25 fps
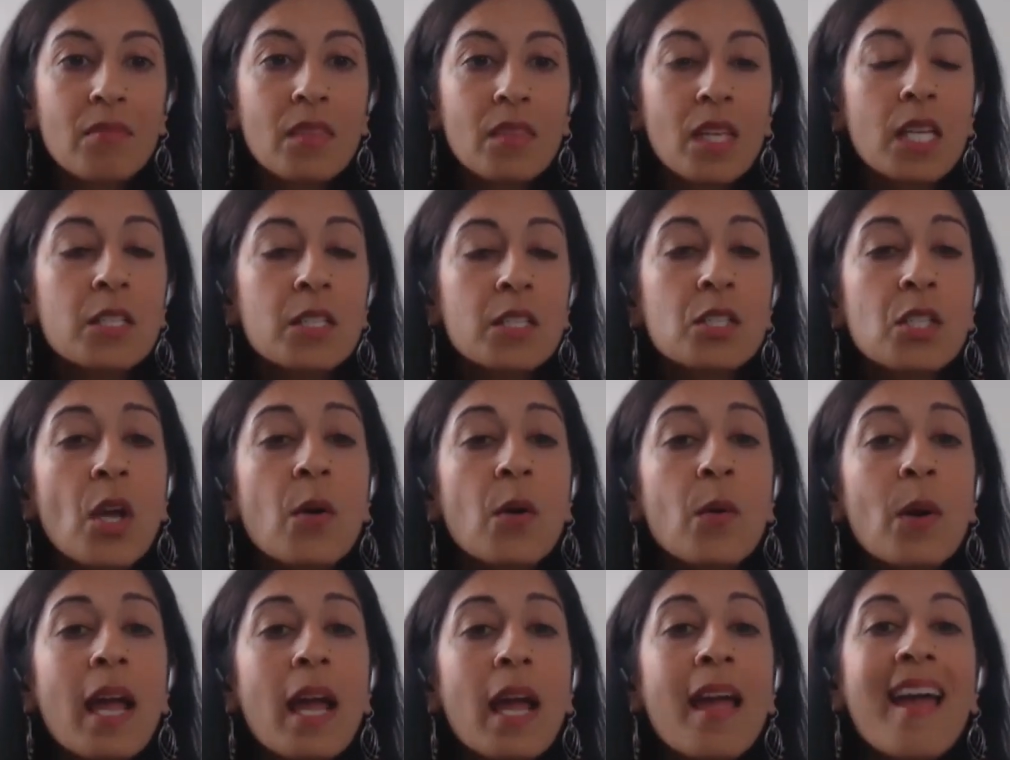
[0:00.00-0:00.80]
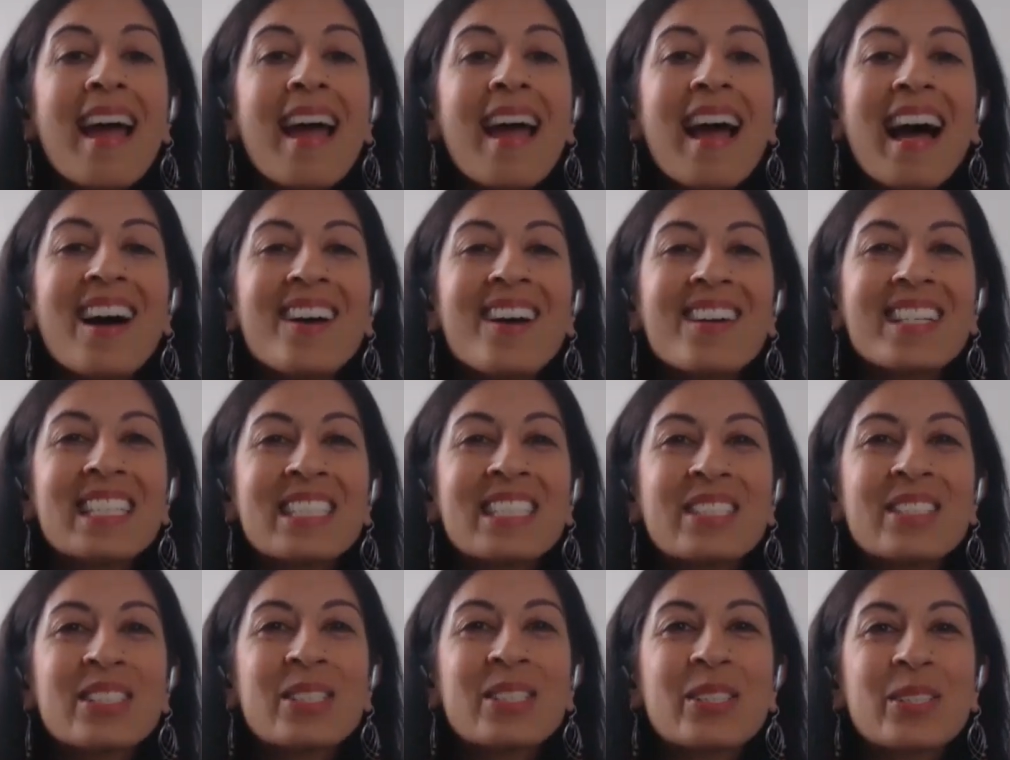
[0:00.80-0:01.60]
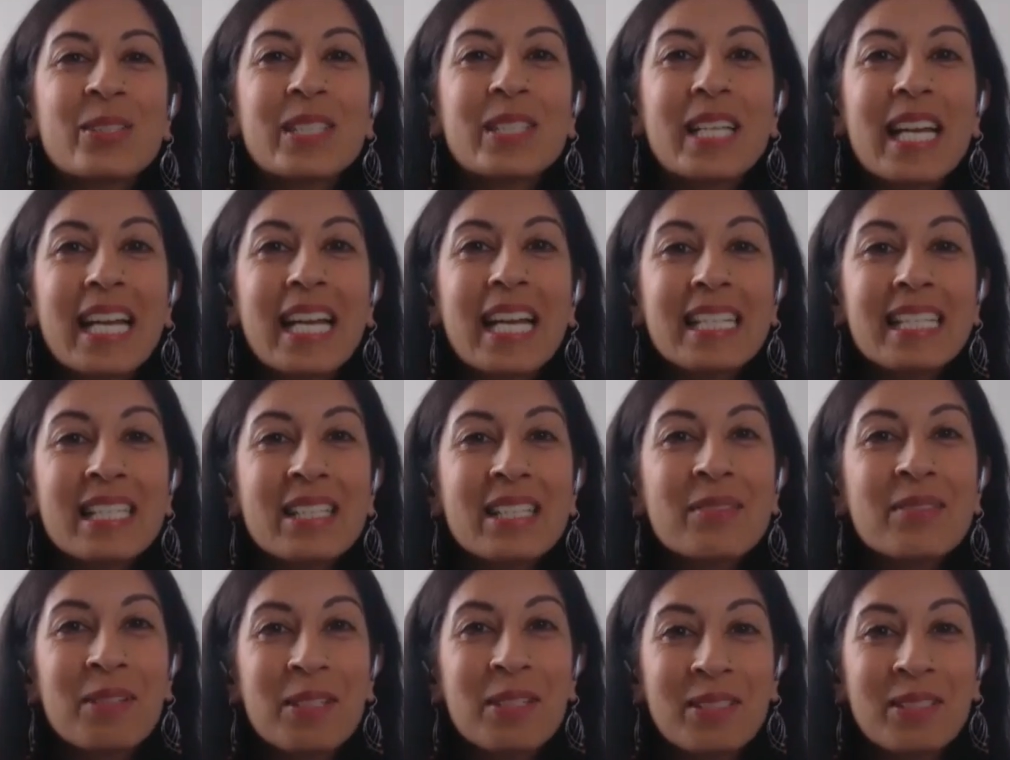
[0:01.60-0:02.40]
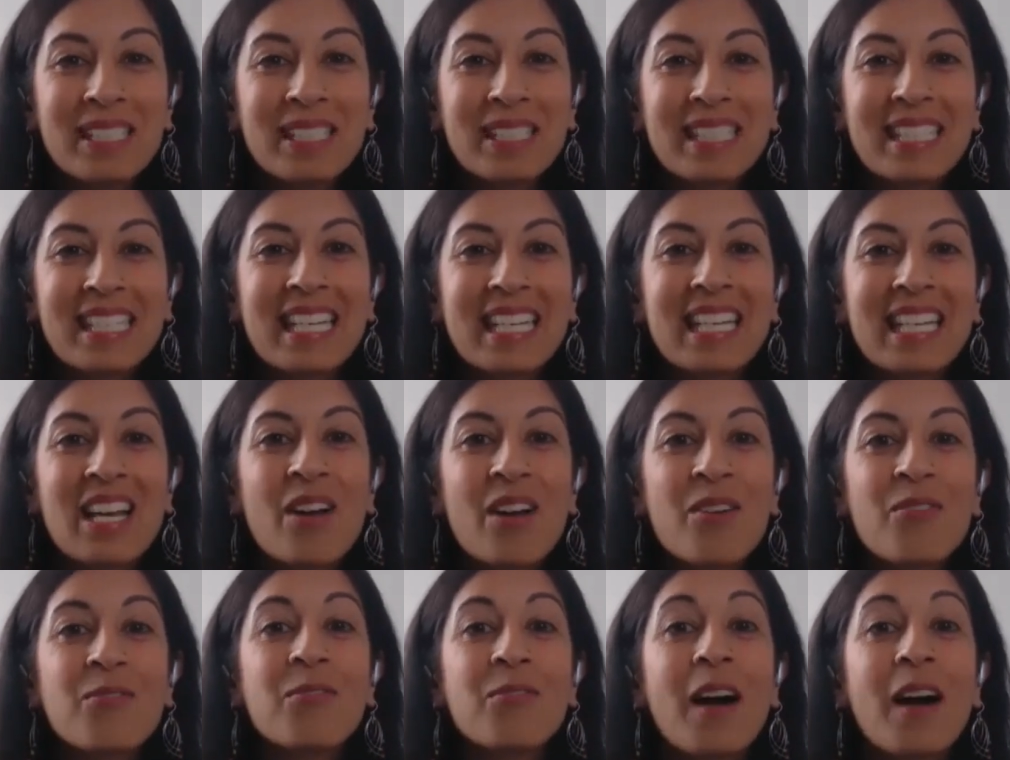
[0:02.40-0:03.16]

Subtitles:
So how can you create community,